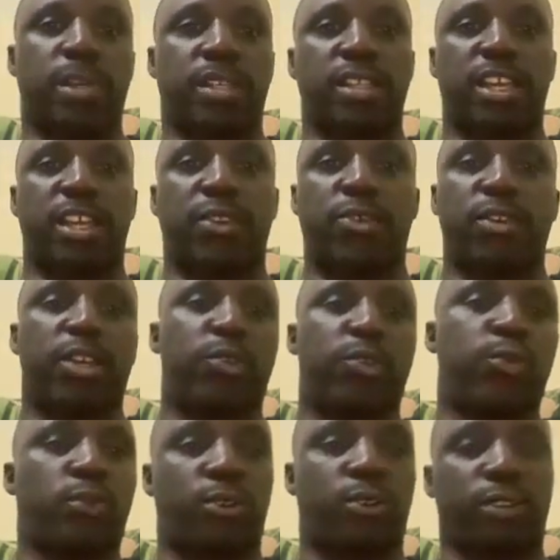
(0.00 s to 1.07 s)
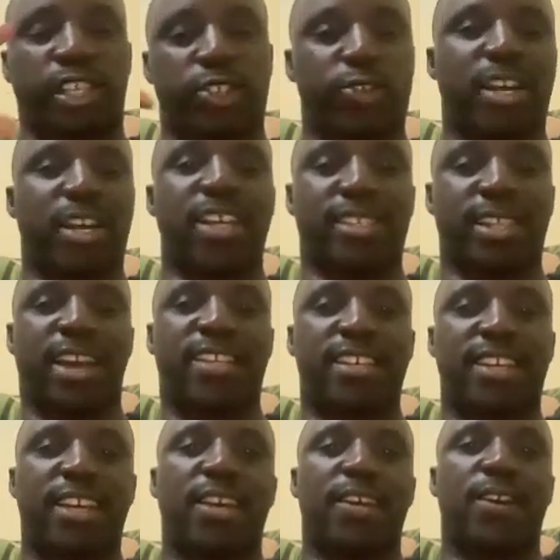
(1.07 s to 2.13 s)
But in order to contextualize
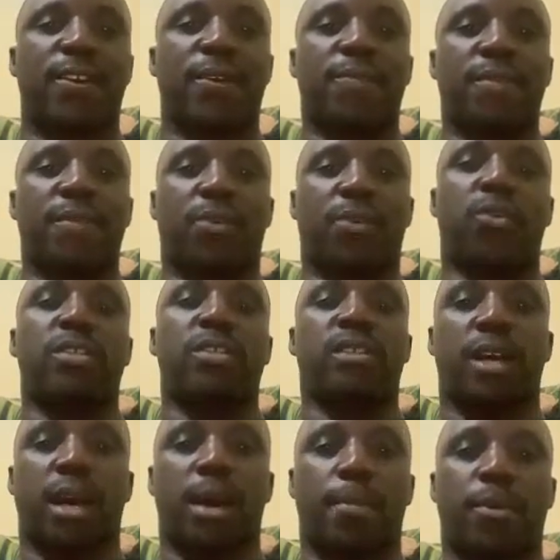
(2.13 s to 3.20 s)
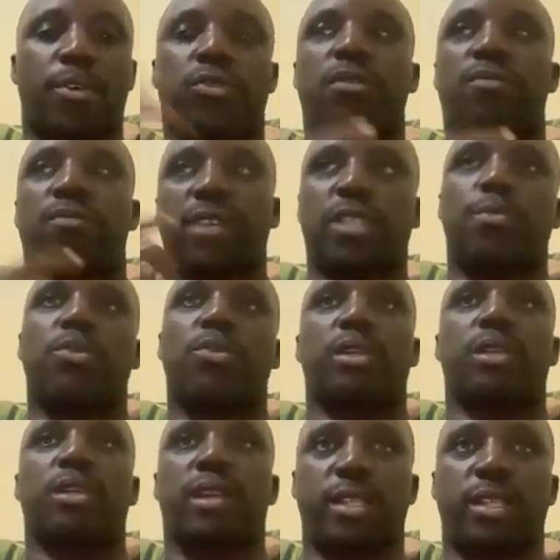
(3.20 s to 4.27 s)
that, because most of this
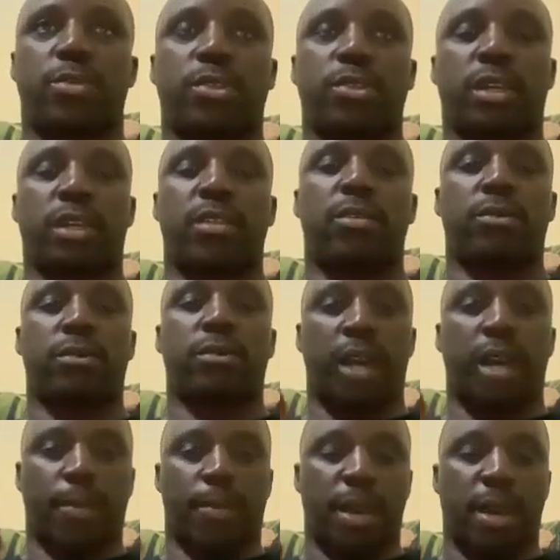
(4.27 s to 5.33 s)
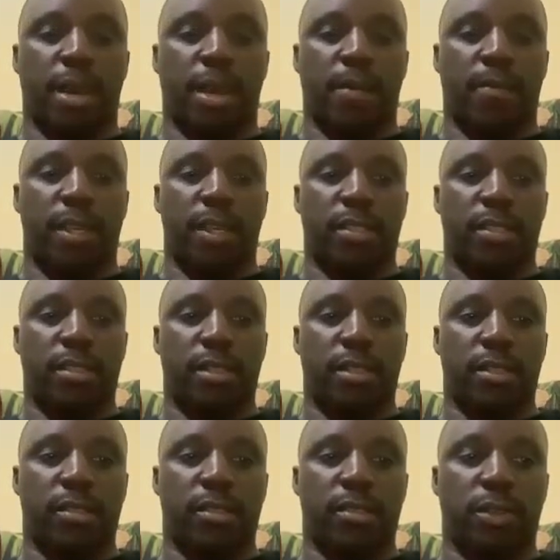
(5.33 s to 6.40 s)
musicking and dance musicking
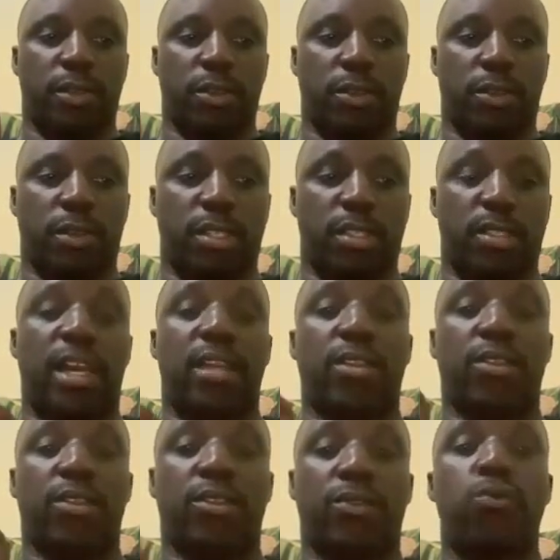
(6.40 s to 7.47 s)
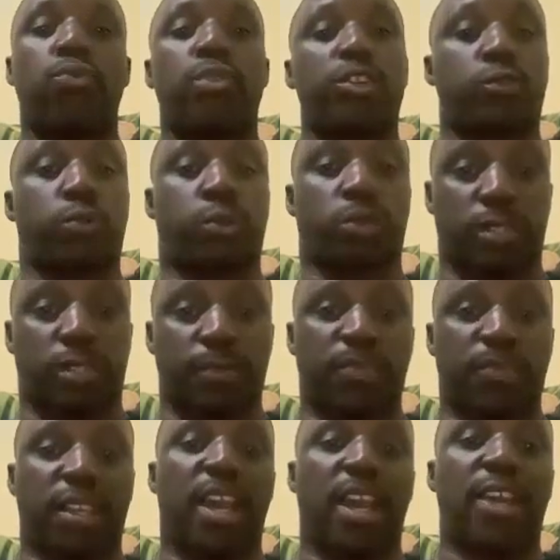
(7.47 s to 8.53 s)
is done through rituals.
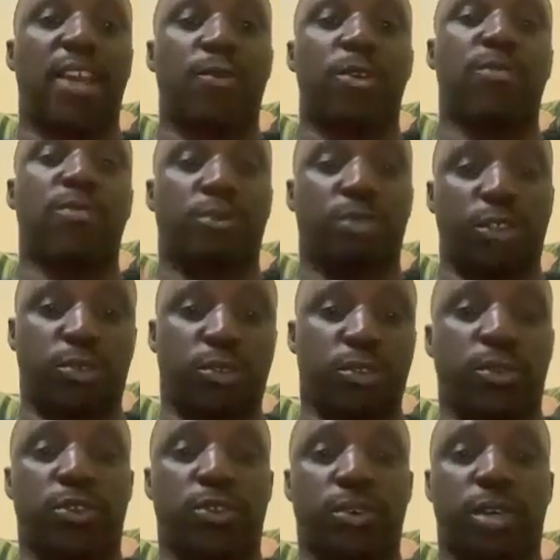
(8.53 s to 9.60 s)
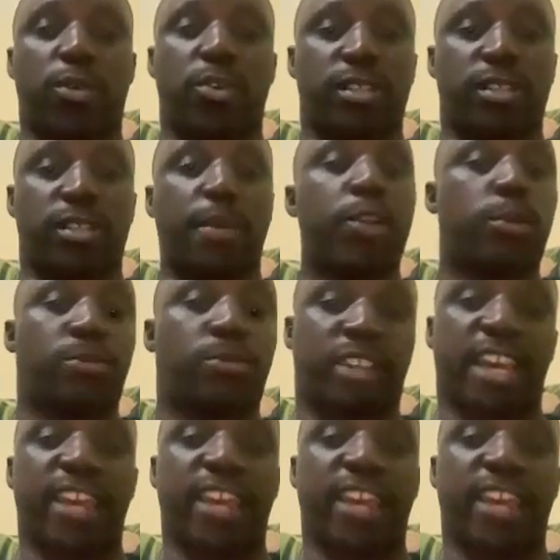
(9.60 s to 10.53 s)
And one of the rituals you're talking about is the matoput.